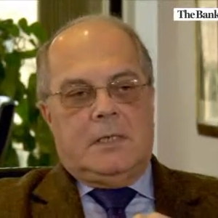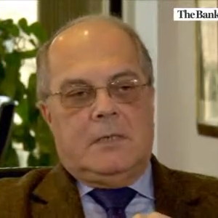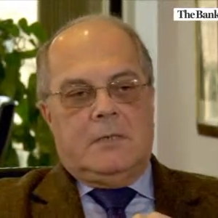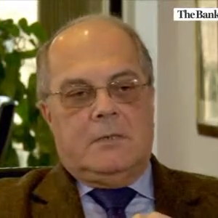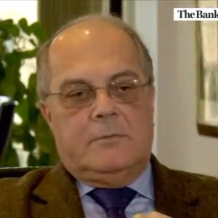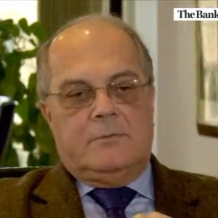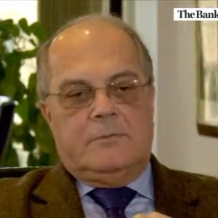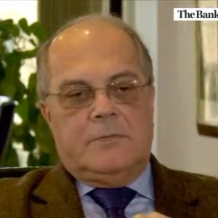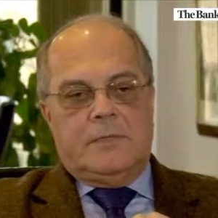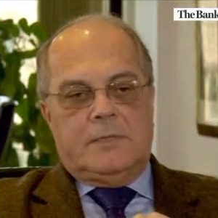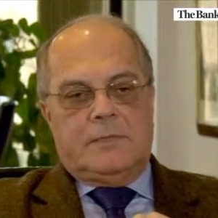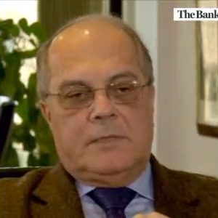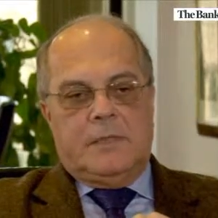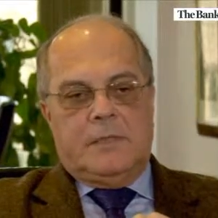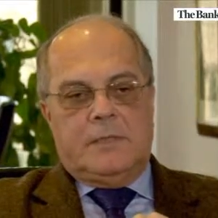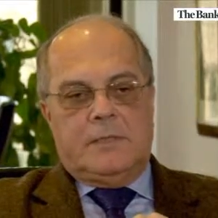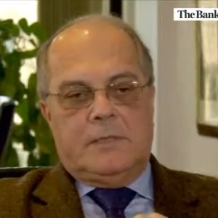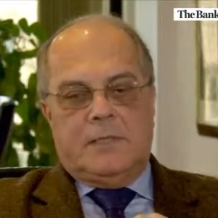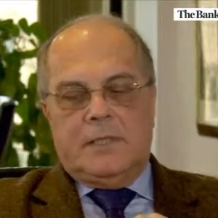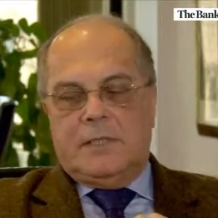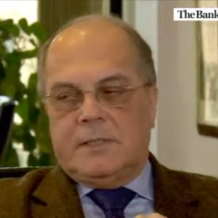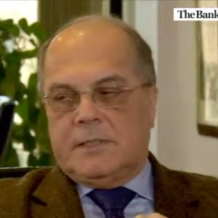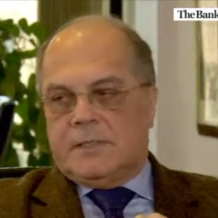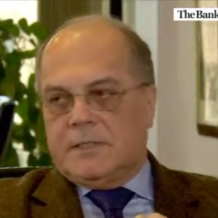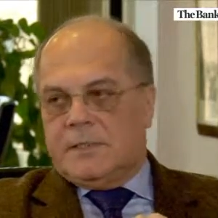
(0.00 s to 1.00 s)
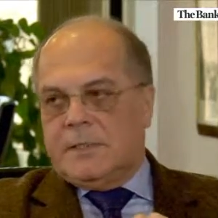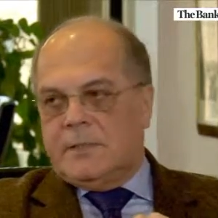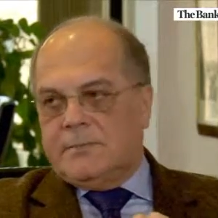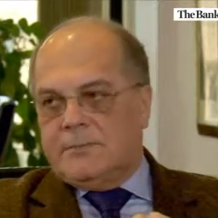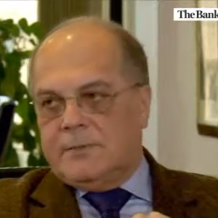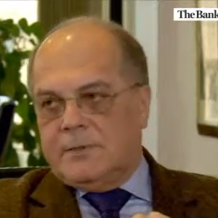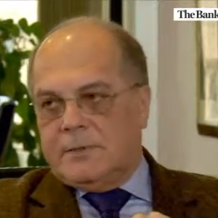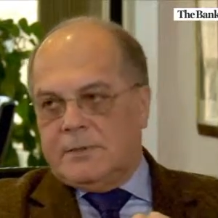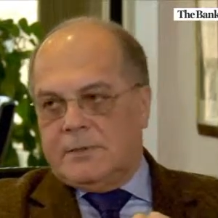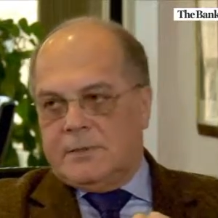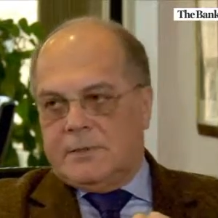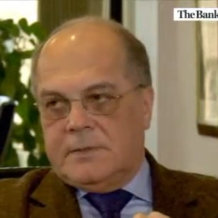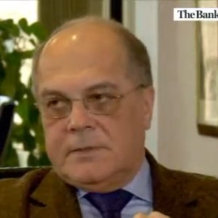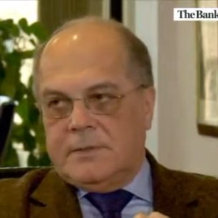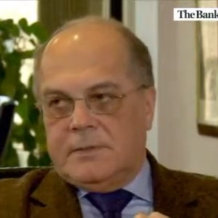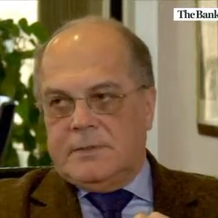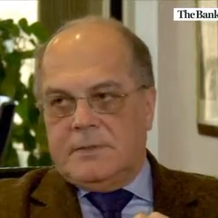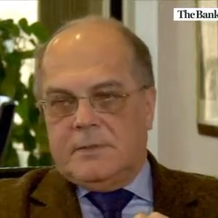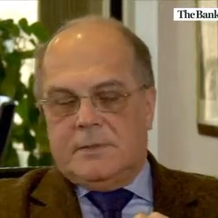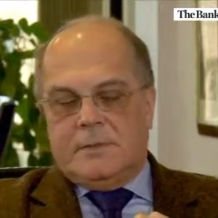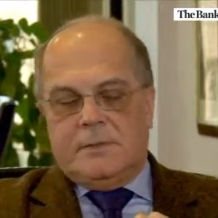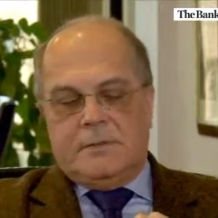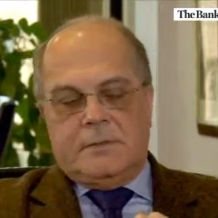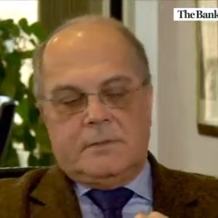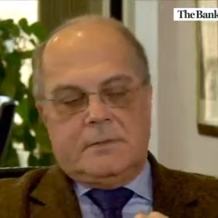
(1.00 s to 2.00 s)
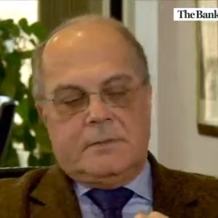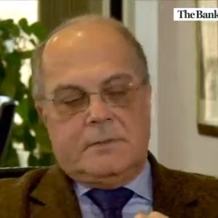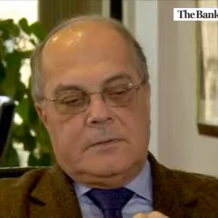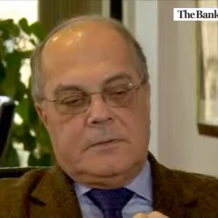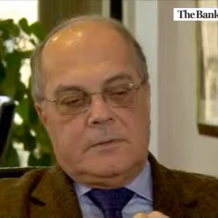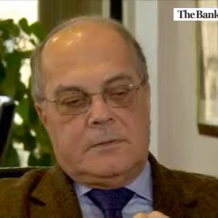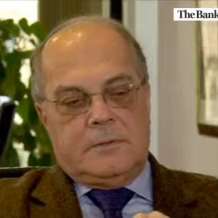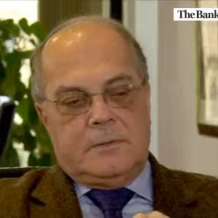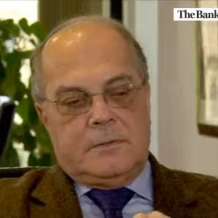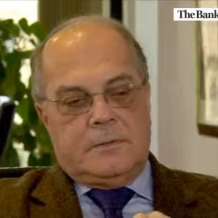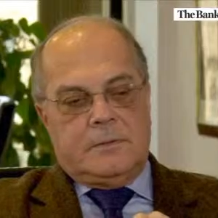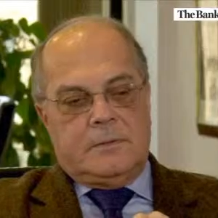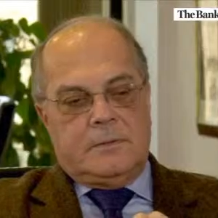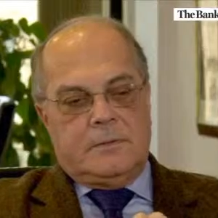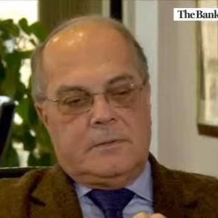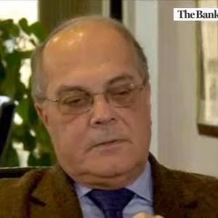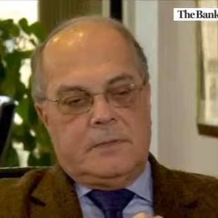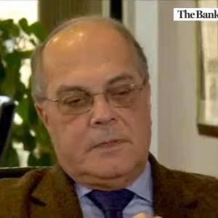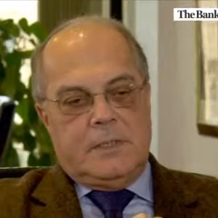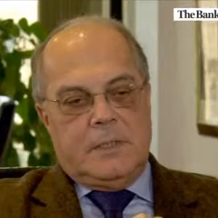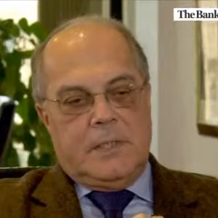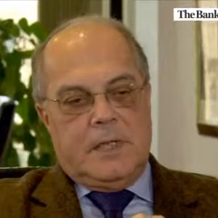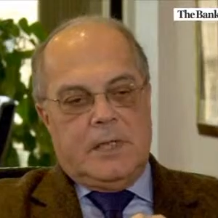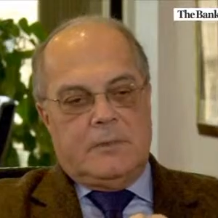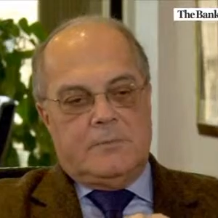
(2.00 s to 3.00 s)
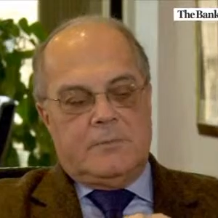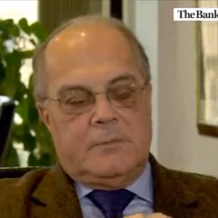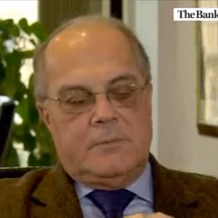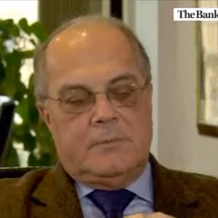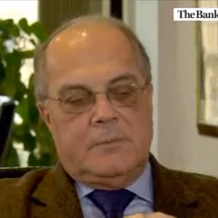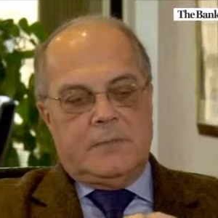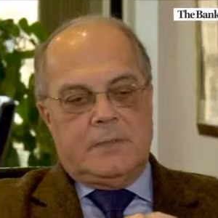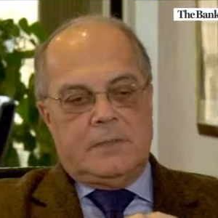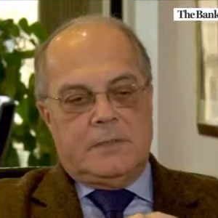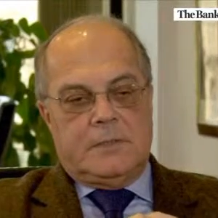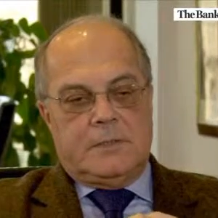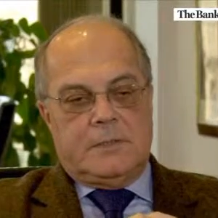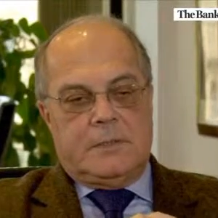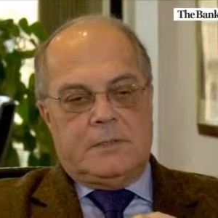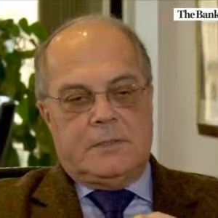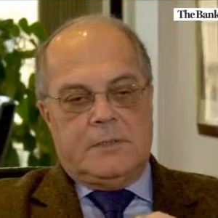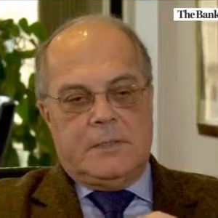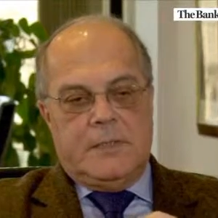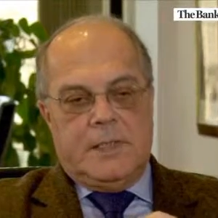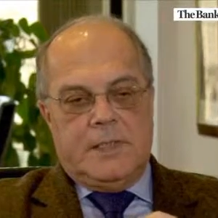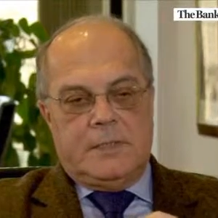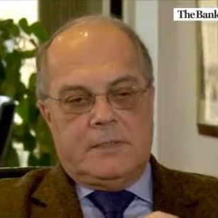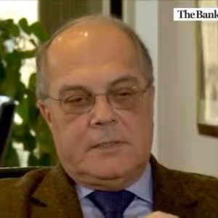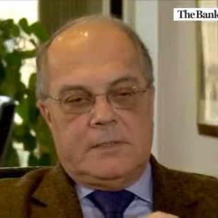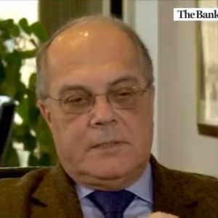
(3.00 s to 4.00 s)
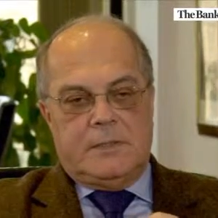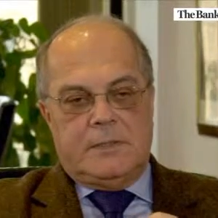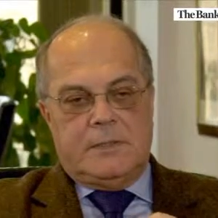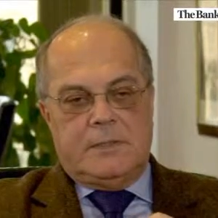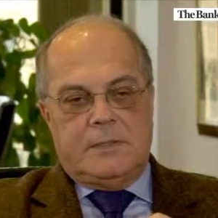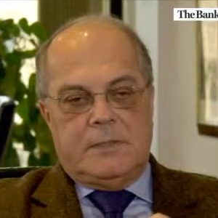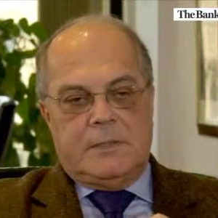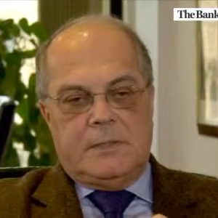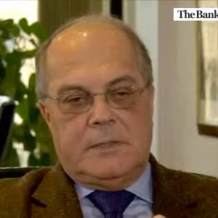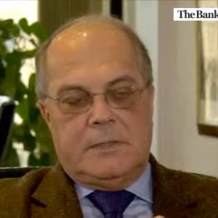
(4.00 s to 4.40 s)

Obviously that suffered. The government created